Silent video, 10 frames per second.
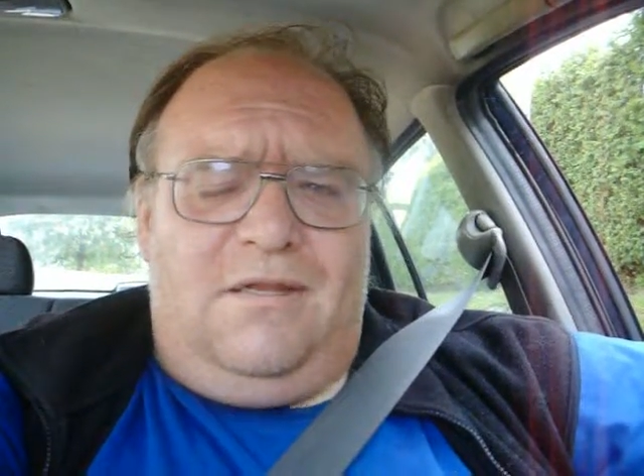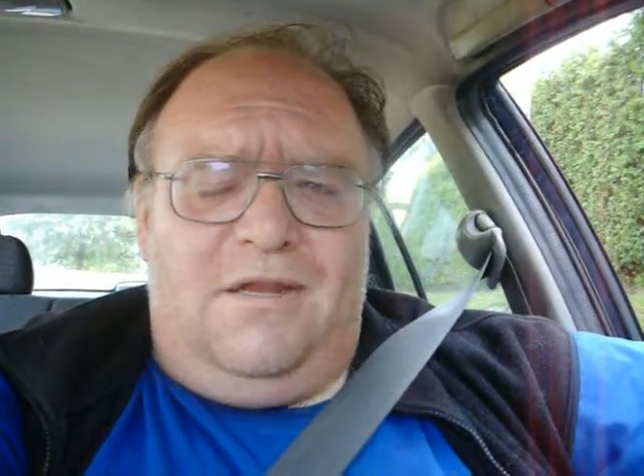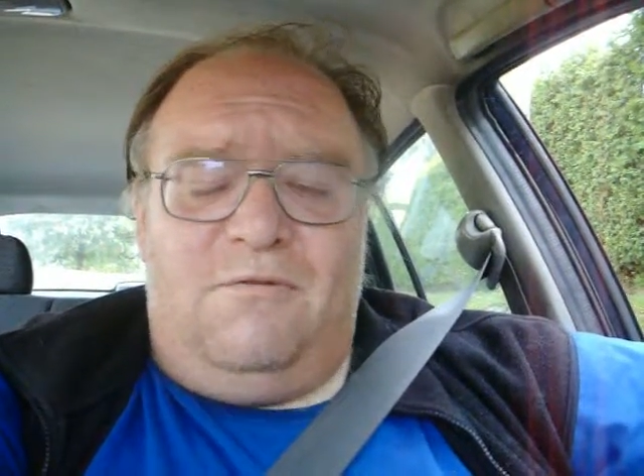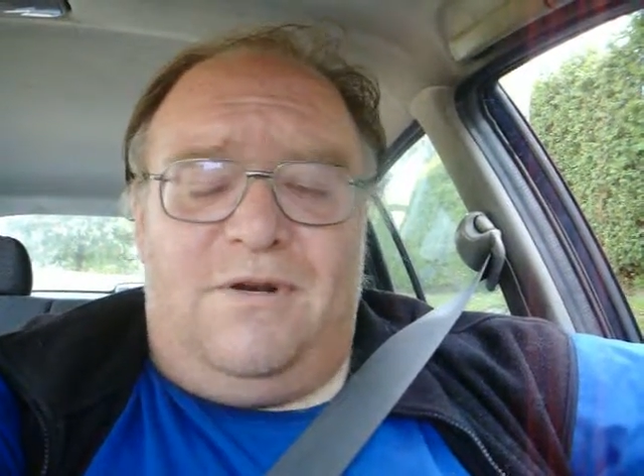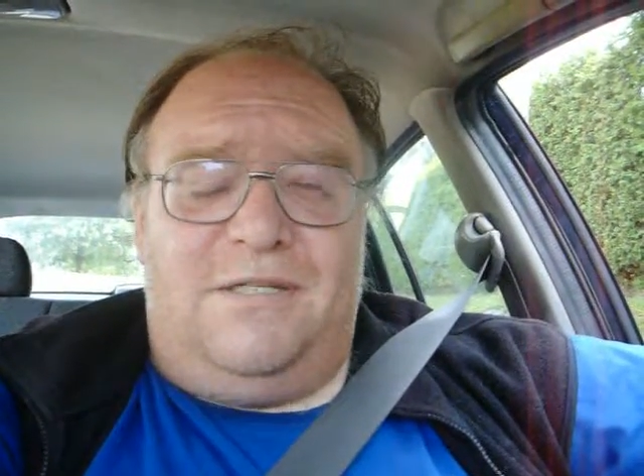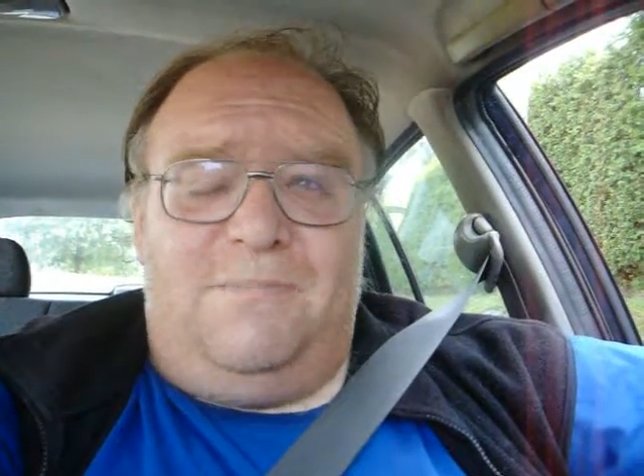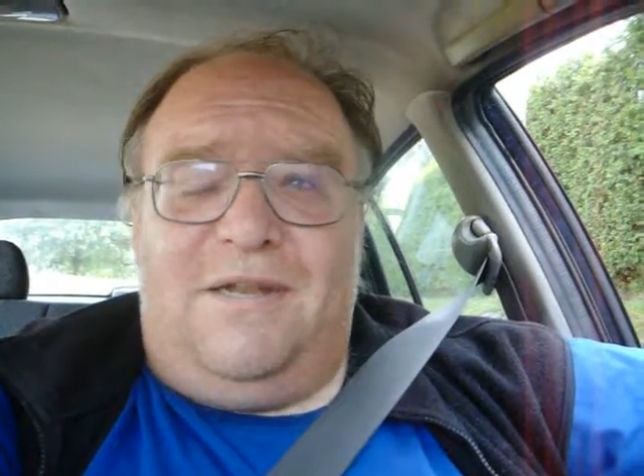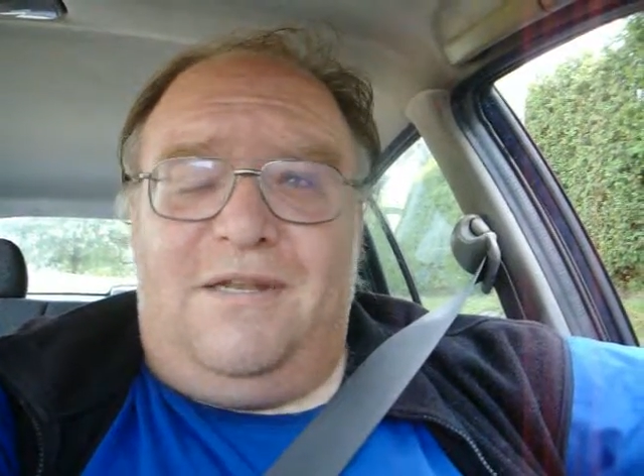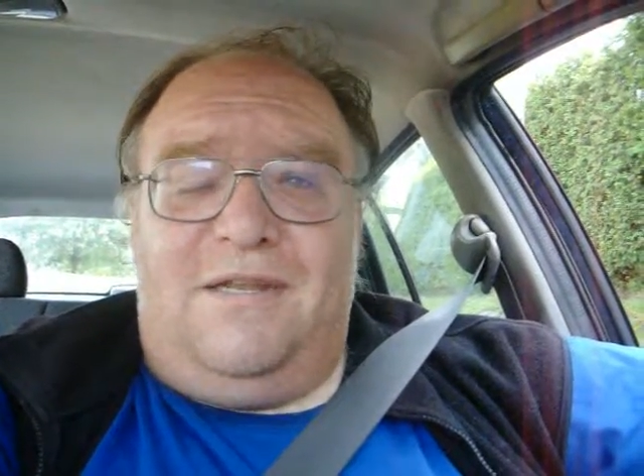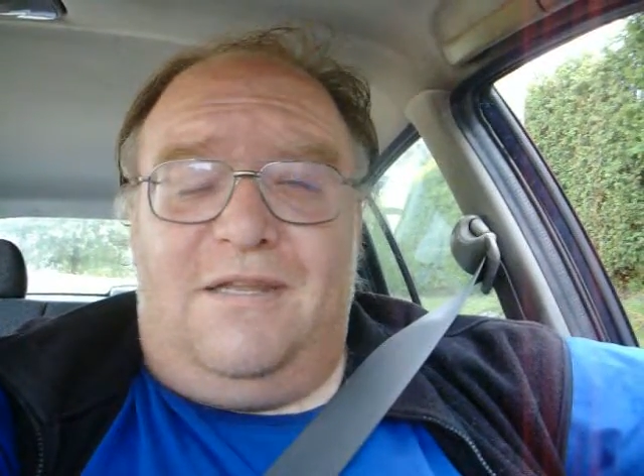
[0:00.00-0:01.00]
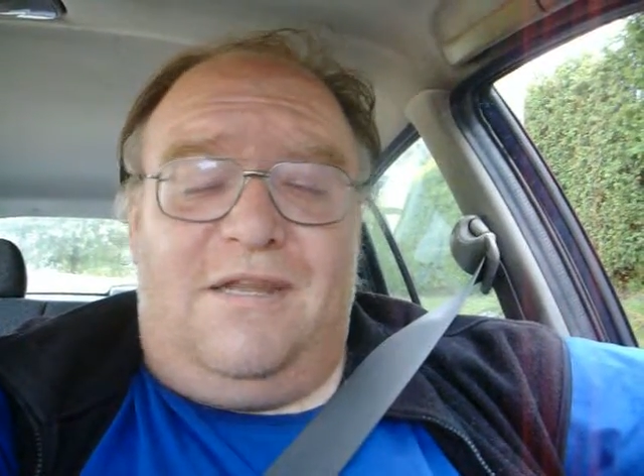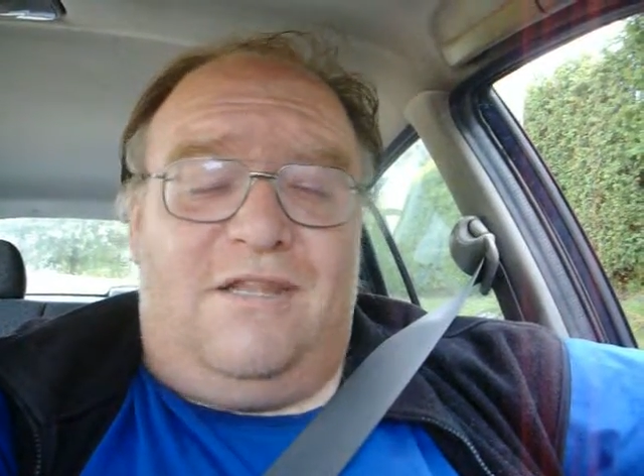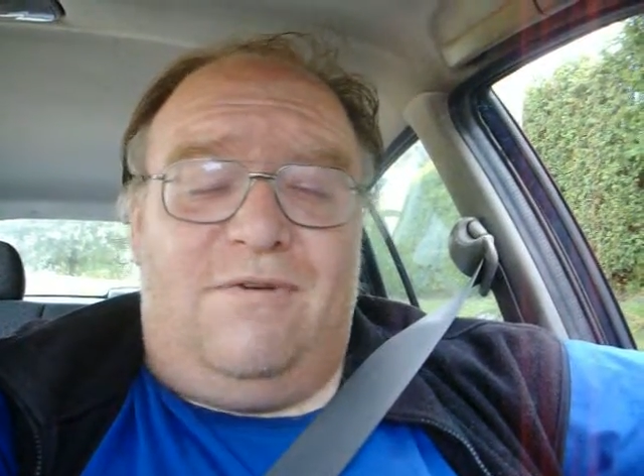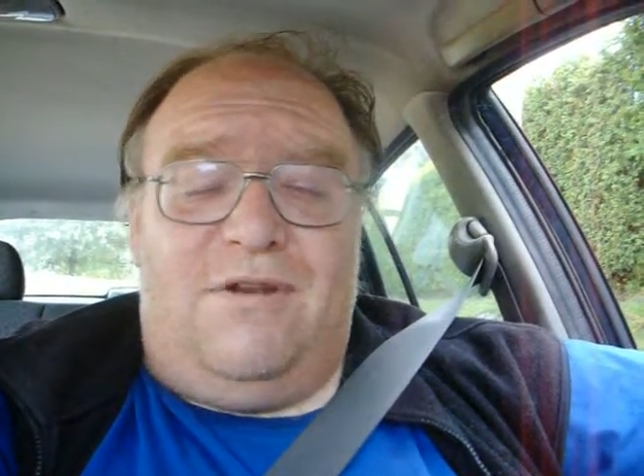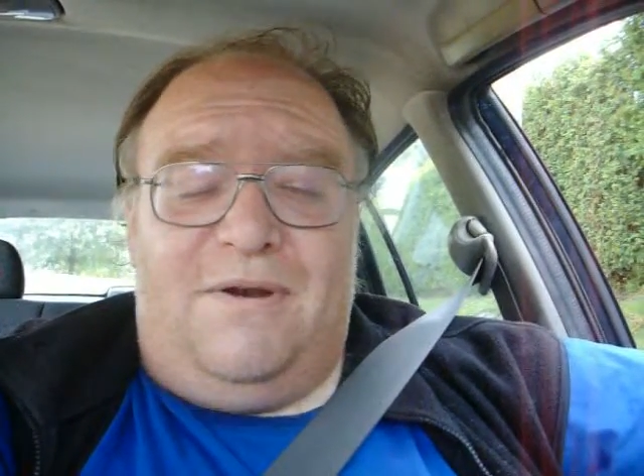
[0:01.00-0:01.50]
Didn't want to spend the
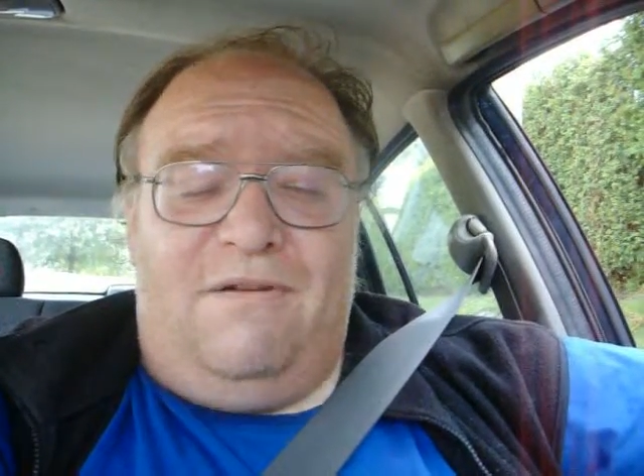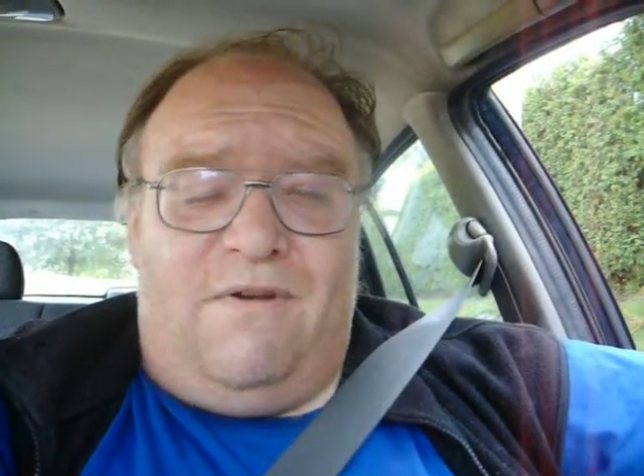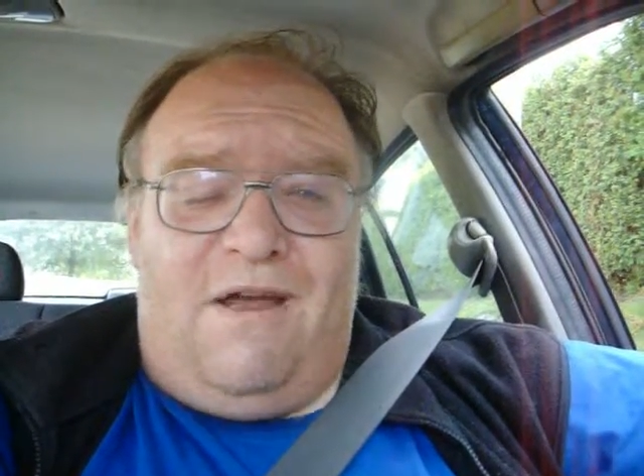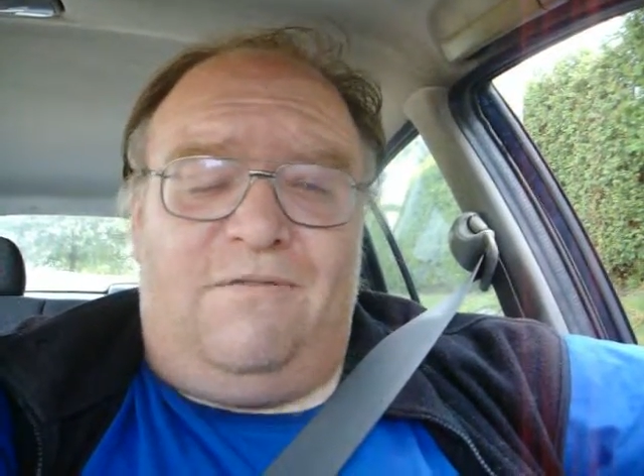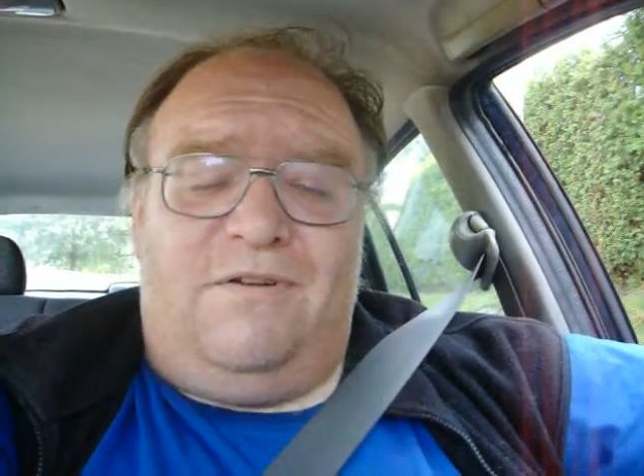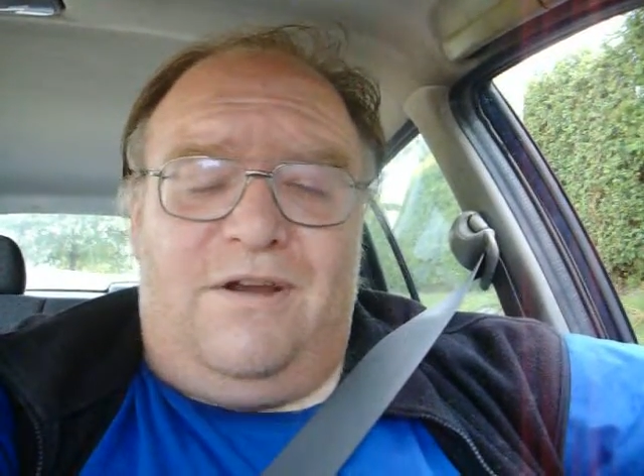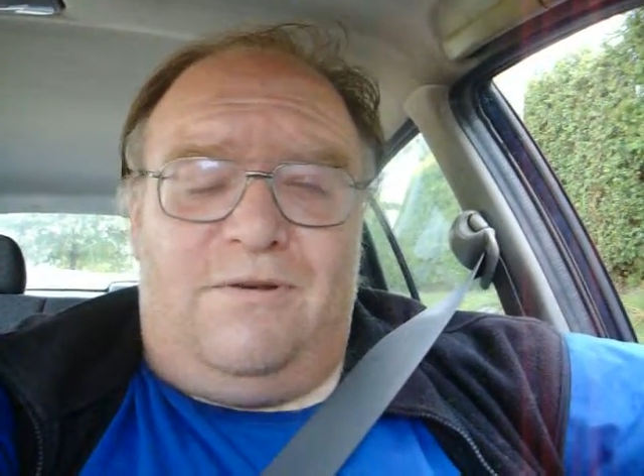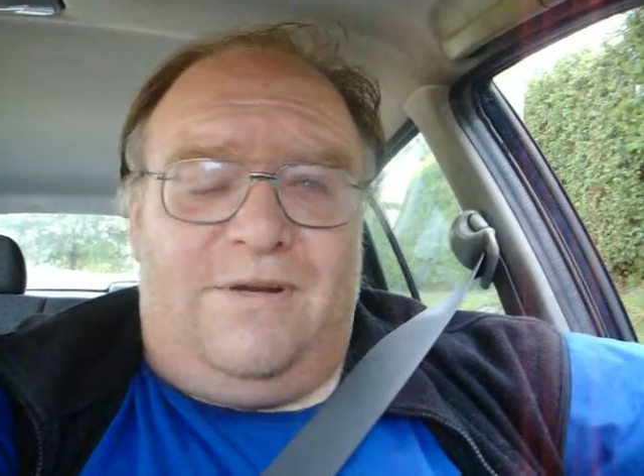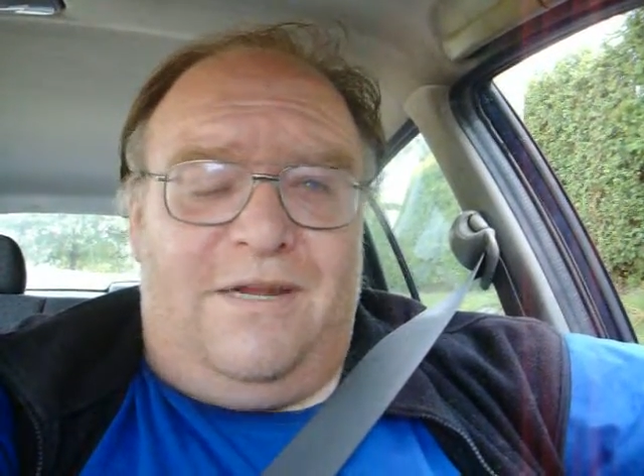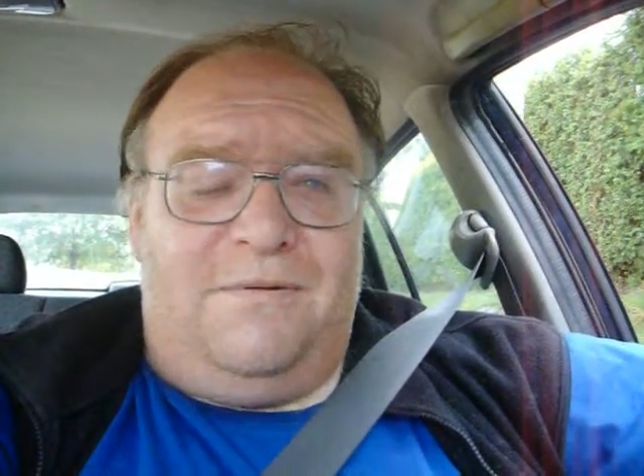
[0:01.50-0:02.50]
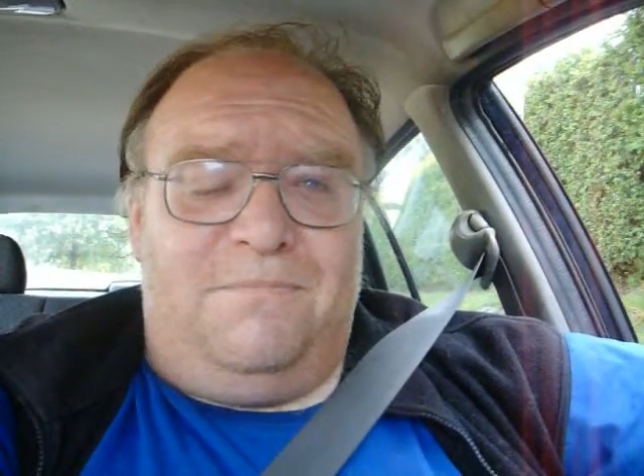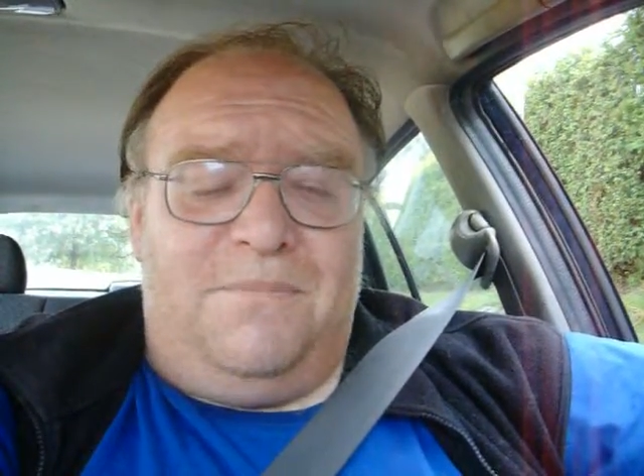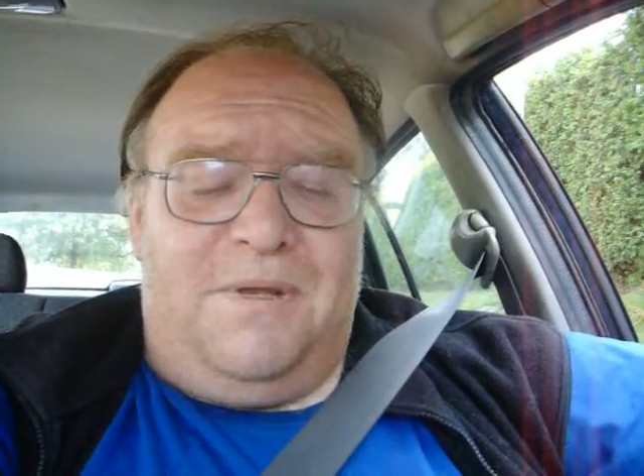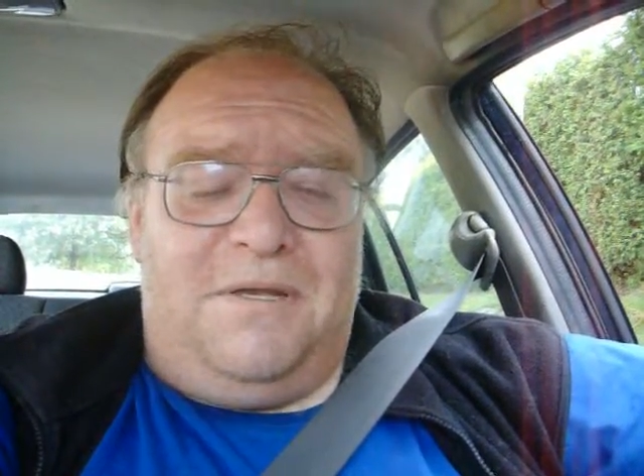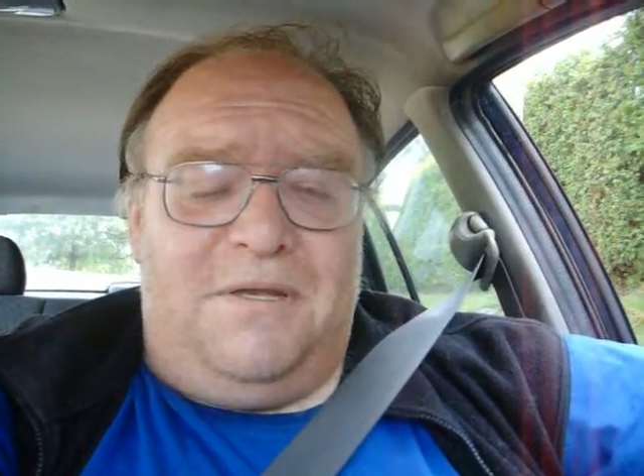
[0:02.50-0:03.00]
$3.25 to go get
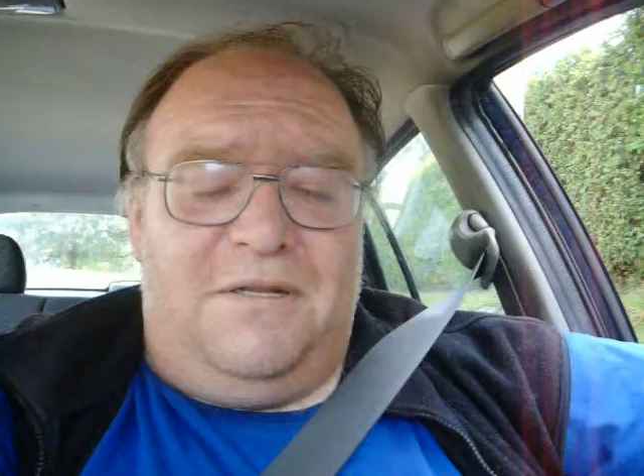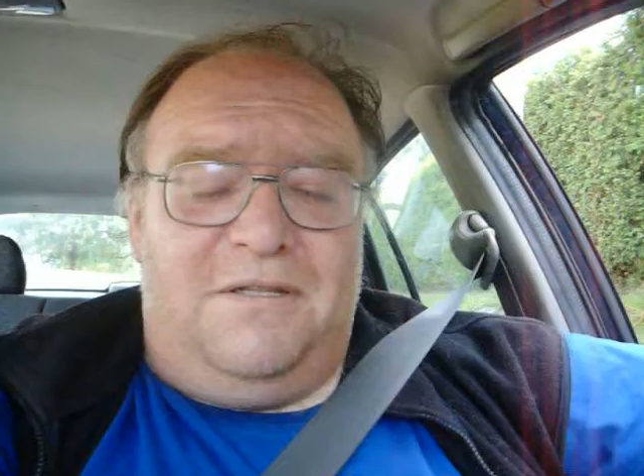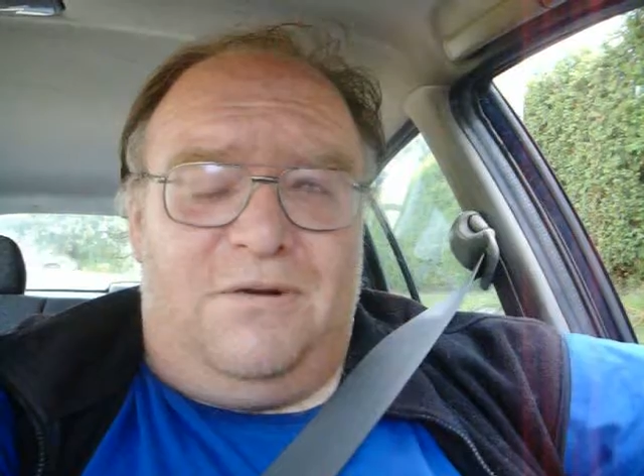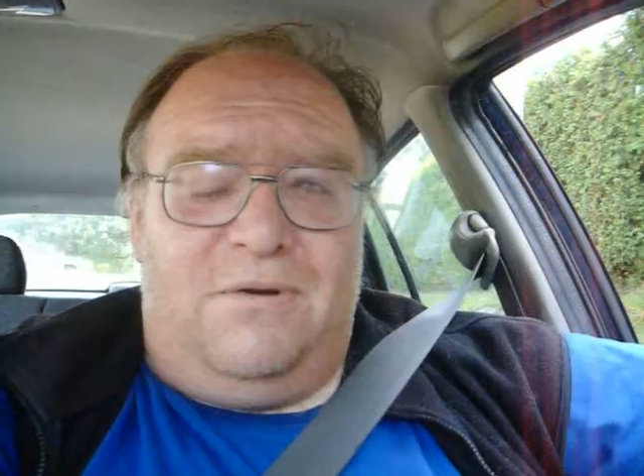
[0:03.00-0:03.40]
him to